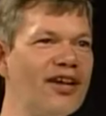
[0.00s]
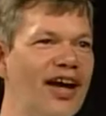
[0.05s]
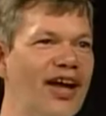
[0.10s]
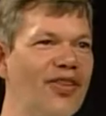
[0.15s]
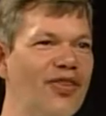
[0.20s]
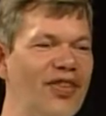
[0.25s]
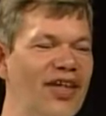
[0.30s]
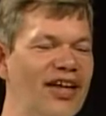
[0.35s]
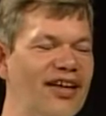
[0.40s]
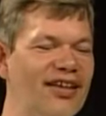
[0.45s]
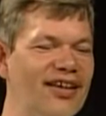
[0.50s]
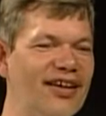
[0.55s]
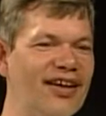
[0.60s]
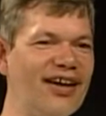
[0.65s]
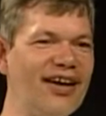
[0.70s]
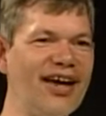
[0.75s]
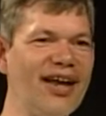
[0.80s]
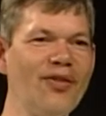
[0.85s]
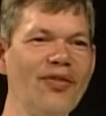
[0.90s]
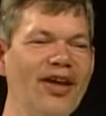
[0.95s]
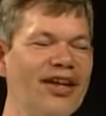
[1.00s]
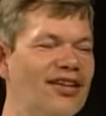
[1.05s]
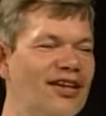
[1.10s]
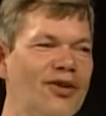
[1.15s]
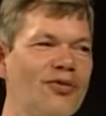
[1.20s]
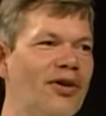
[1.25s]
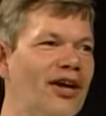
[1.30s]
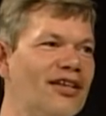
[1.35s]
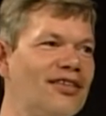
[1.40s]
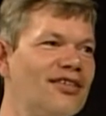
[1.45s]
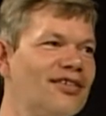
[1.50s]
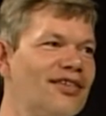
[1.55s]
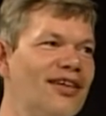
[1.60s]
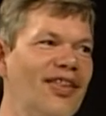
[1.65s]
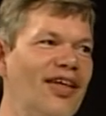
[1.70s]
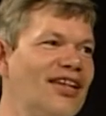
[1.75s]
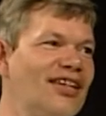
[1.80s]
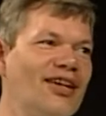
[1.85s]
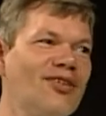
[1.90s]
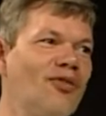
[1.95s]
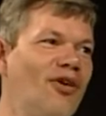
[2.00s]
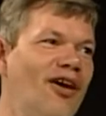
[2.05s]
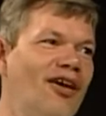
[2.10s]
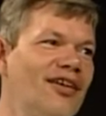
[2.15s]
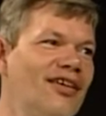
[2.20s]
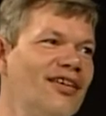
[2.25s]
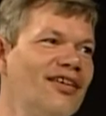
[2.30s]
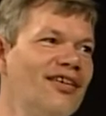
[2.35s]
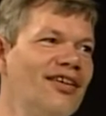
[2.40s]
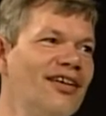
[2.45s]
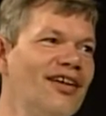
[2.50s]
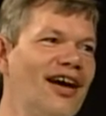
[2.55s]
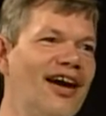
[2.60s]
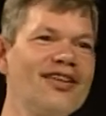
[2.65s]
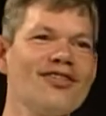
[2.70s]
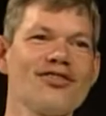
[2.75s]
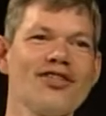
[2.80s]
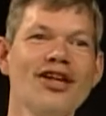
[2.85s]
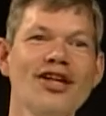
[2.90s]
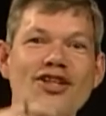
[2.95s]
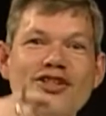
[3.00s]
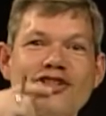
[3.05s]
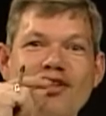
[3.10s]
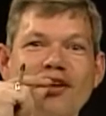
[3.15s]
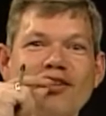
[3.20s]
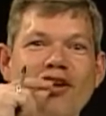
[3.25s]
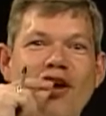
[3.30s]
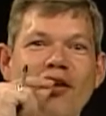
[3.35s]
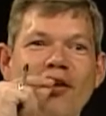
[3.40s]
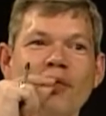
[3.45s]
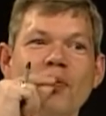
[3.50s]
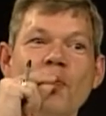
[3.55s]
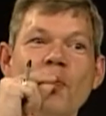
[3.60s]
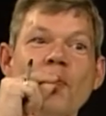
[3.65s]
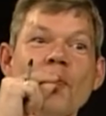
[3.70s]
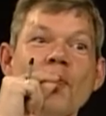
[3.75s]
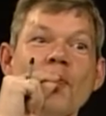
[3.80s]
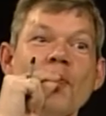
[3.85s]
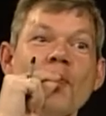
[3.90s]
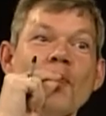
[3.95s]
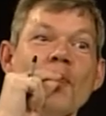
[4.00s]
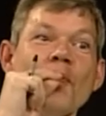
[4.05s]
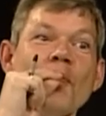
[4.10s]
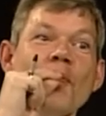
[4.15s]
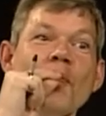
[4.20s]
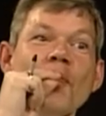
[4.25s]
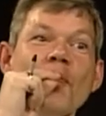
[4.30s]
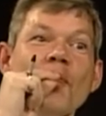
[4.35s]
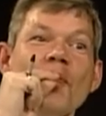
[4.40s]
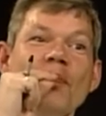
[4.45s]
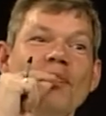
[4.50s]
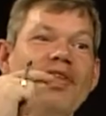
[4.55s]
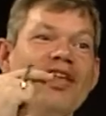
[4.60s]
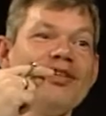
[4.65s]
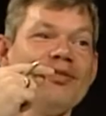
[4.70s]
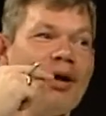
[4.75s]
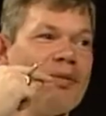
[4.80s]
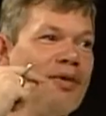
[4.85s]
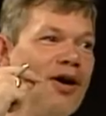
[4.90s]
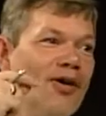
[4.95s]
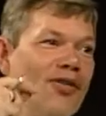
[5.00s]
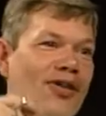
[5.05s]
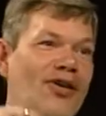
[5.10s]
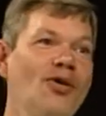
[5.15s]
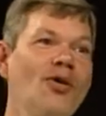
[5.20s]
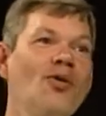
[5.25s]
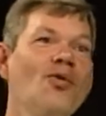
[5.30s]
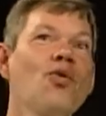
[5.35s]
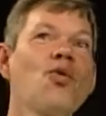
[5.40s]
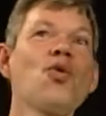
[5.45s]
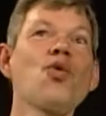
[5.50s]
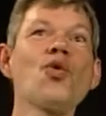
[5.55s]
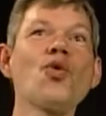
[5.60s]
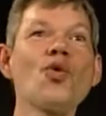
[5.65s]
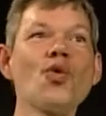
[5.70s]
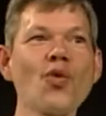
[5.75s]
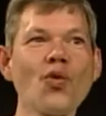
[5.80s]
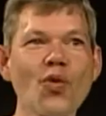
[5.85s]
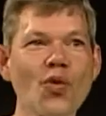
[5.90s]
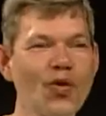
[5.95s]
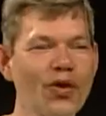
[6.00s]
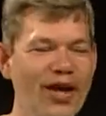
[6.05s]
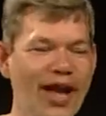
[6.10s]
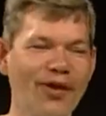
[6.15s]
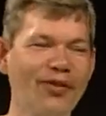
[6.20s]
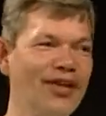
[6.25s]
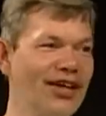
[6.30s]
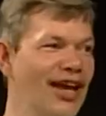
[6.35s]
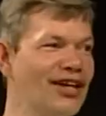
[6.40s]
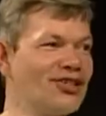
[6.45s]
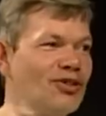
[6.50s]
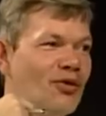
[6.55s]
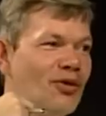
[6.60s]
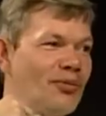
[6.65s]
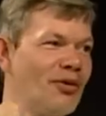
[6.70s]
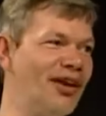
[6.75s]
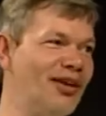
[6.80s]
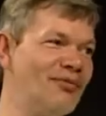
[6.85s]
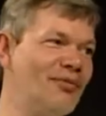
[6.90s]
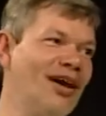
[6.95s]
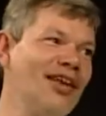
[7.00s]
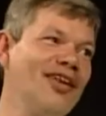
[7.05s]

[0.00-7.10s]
I think, I don't think I did it right. I think yeah. I did it wrong. I was... just sucked on it into my mouth and going, I don't think it actually went in my, my